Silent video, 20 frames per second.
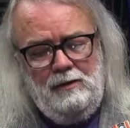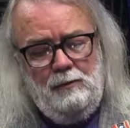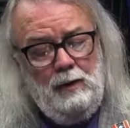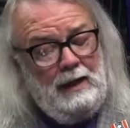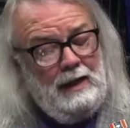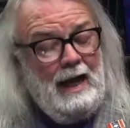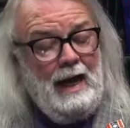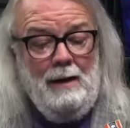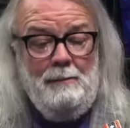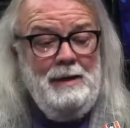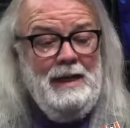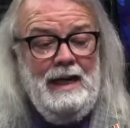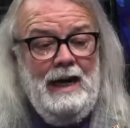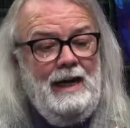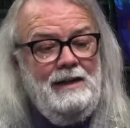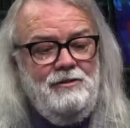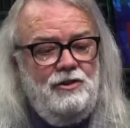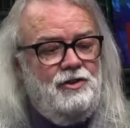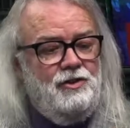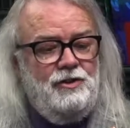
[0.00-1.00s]
I mean, I
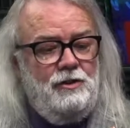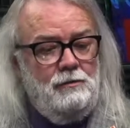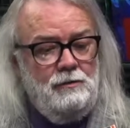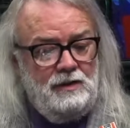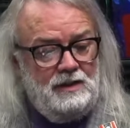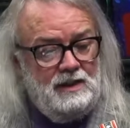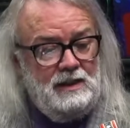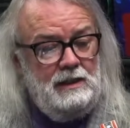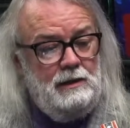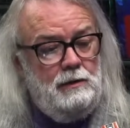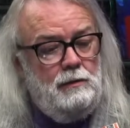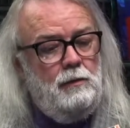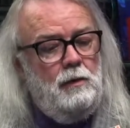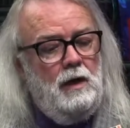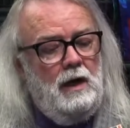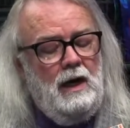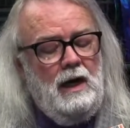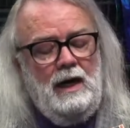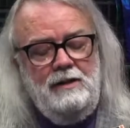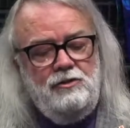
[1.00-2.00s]
just don't see
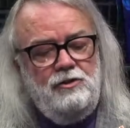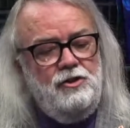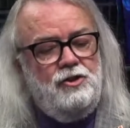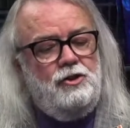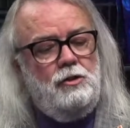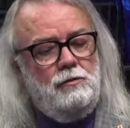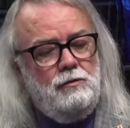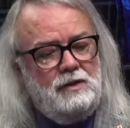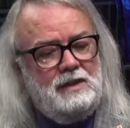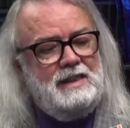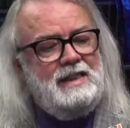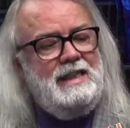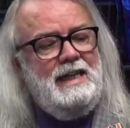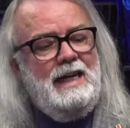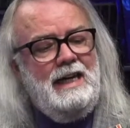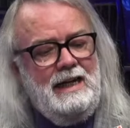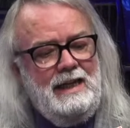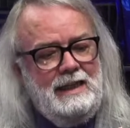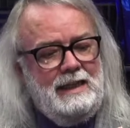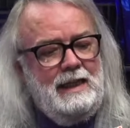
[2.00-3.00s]

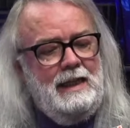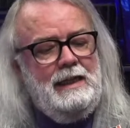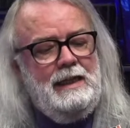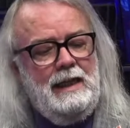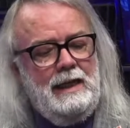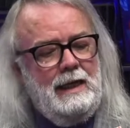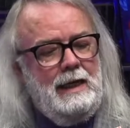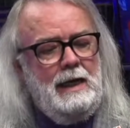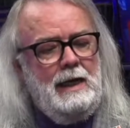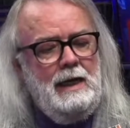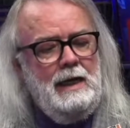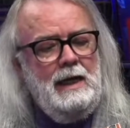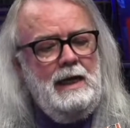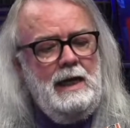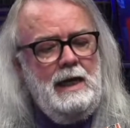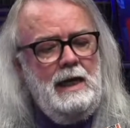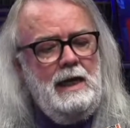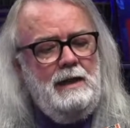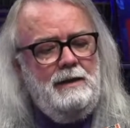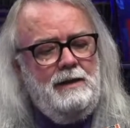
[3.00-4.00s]
anything
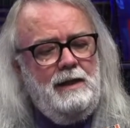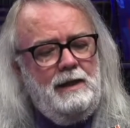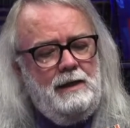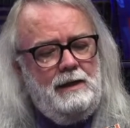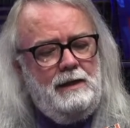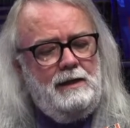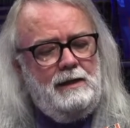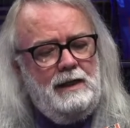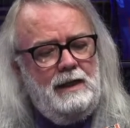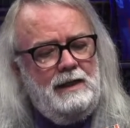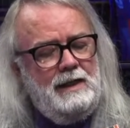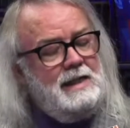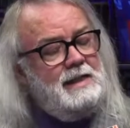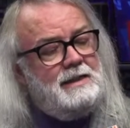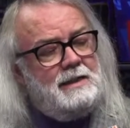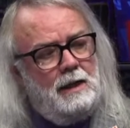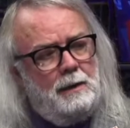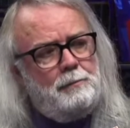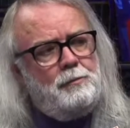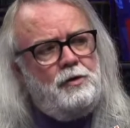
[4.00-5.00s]
that he's
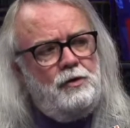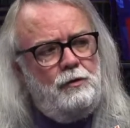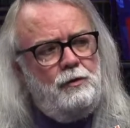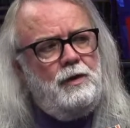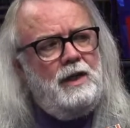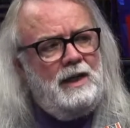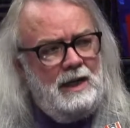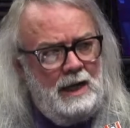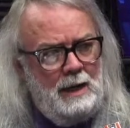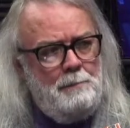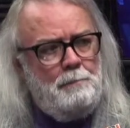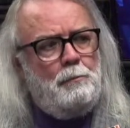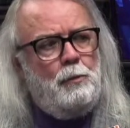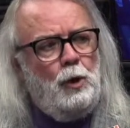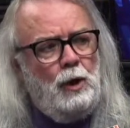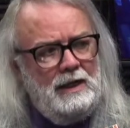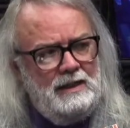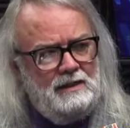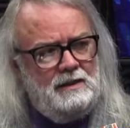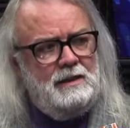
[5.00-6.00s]
up to that
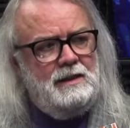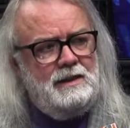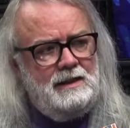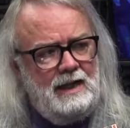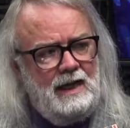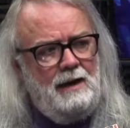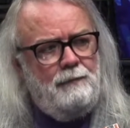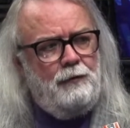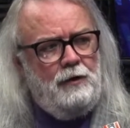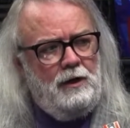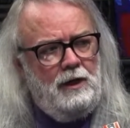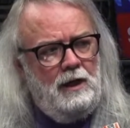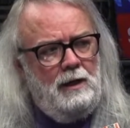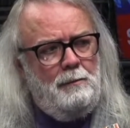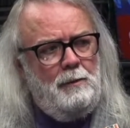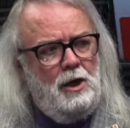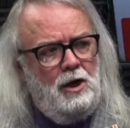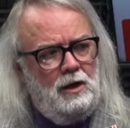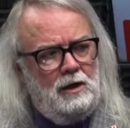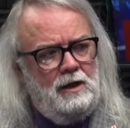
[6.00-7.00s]
embraces African
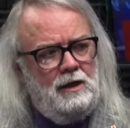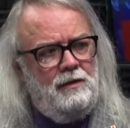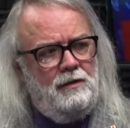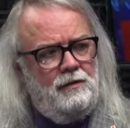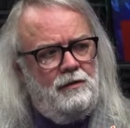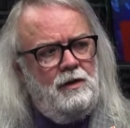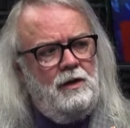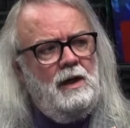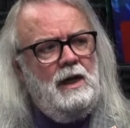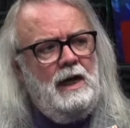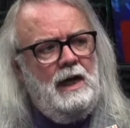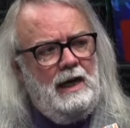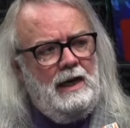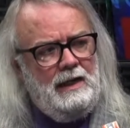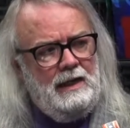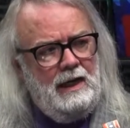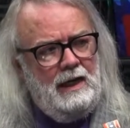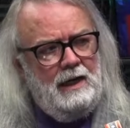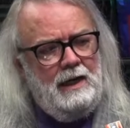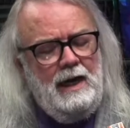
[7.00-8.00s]
Americans, and
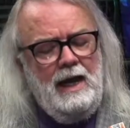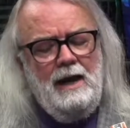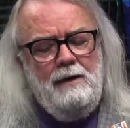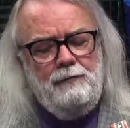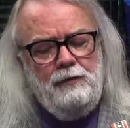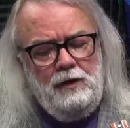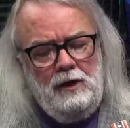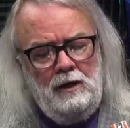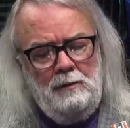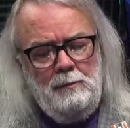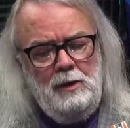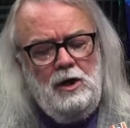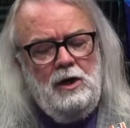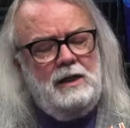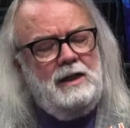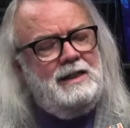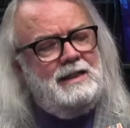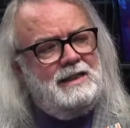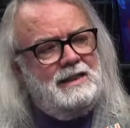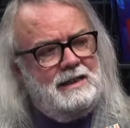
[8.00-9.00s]
yet African
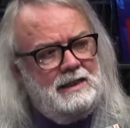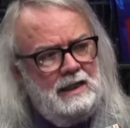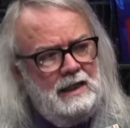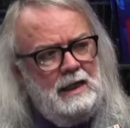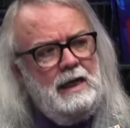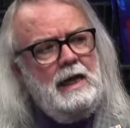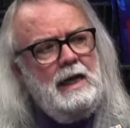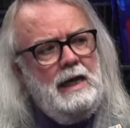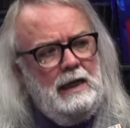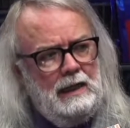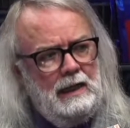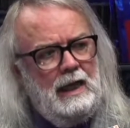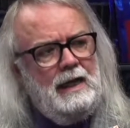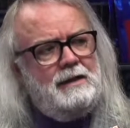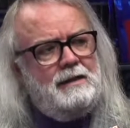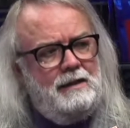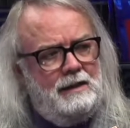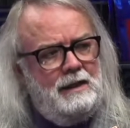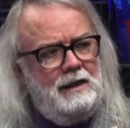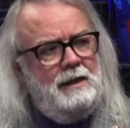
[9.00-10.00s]
Americans
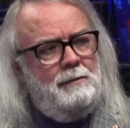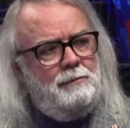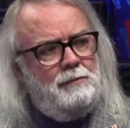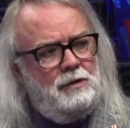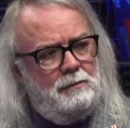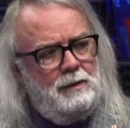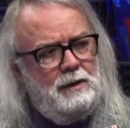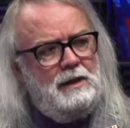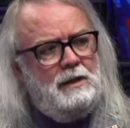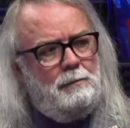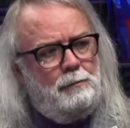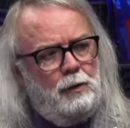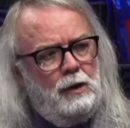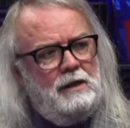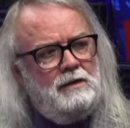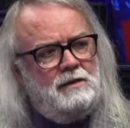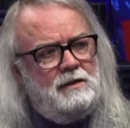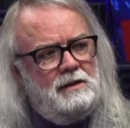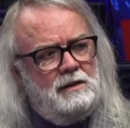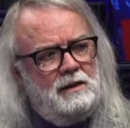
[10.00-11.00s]
elected him to be the
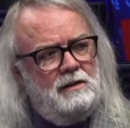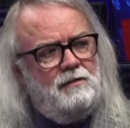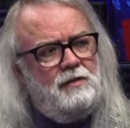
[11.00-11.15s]
president of the